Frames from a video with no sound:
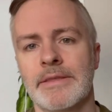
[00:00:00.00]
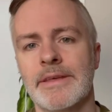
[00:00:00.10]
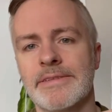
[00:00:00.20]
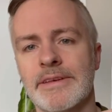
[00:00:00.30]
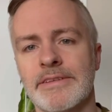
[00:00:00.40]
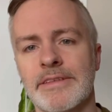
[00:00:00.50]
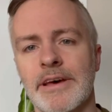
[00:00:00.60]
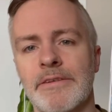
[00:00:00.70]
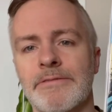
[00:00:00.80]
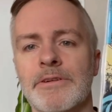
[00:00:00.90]
This is
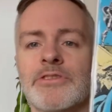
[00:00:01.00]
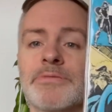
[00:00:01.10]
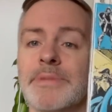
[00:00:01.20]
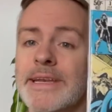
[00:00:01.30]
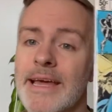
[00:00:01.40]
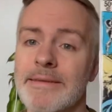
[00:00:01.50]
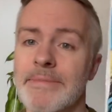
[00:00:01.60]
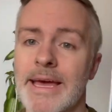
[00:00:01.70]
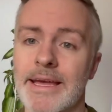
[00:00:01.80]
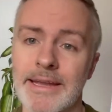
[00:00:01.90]
the first Midnight
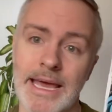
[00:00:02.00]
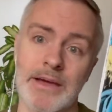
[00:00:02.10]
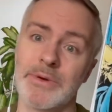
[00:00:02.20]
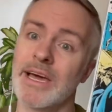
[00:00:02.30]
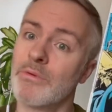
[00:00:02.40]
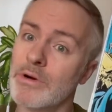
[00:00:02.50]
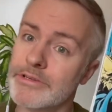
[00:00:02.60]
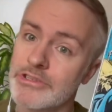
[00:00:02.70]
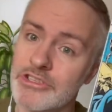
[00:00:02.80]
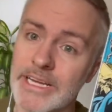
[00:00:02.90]
Man, and we got
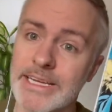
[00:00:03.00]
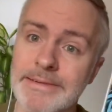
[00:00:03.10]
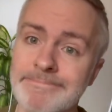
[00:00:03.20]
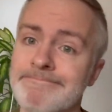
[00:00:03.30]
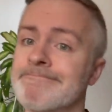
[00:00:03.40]
Walter Shaken.